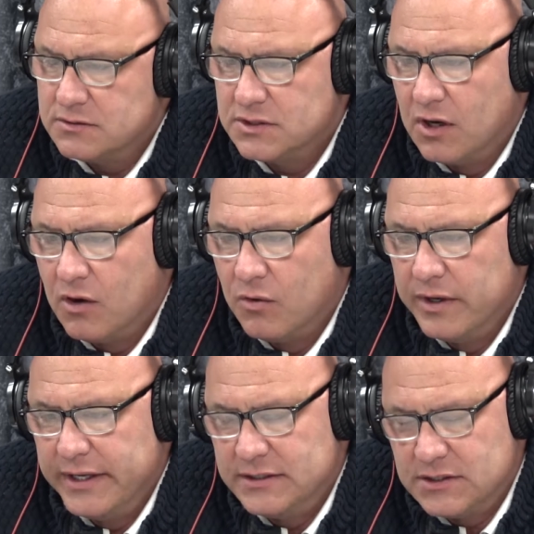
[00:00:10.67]
So
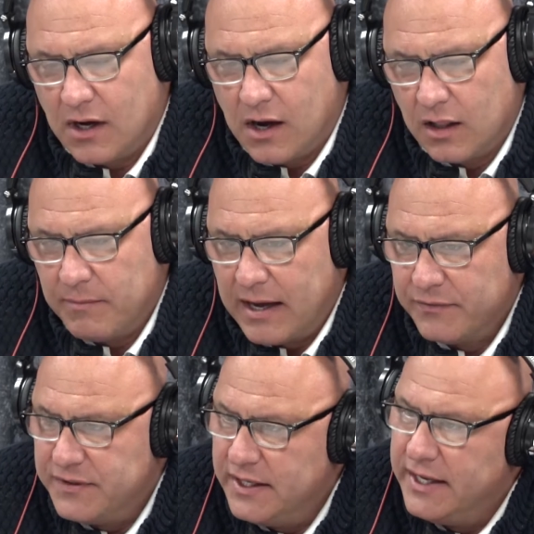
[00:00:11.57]
it's all
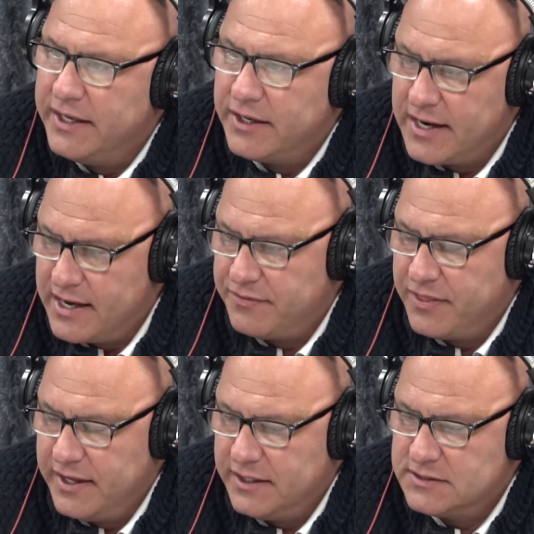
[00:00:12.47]
about the Internet of
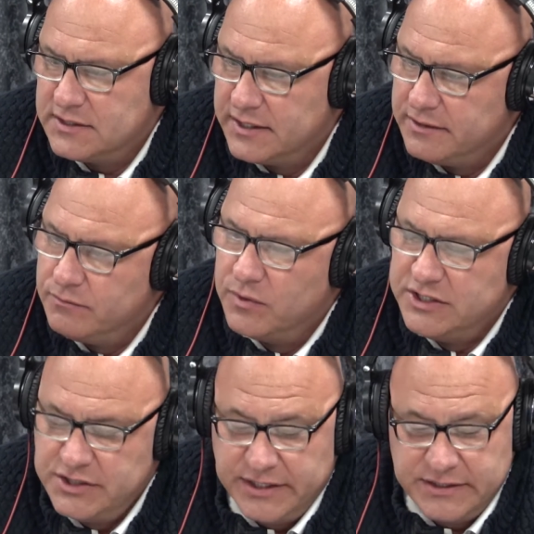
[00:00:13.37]
Things, and
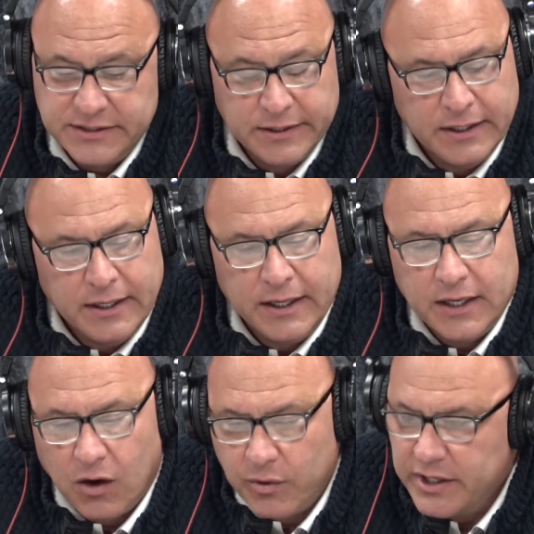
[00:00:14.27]
which is,
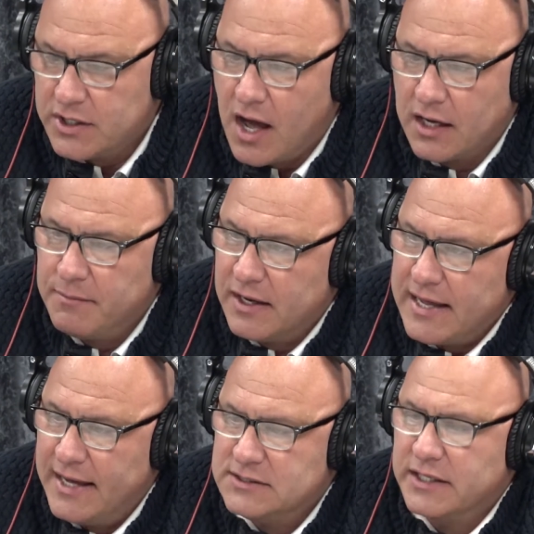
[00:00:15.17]
when you're talking about
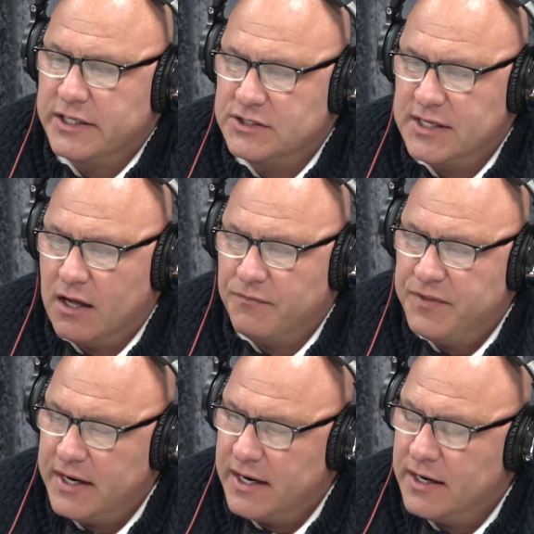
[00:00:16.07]
guys like yourself
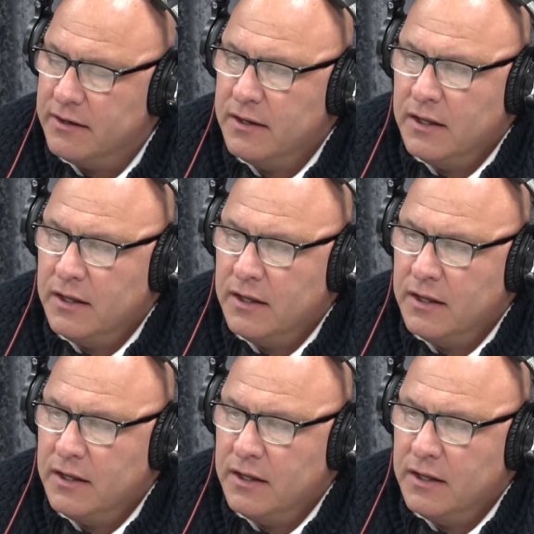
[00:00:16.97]
that are,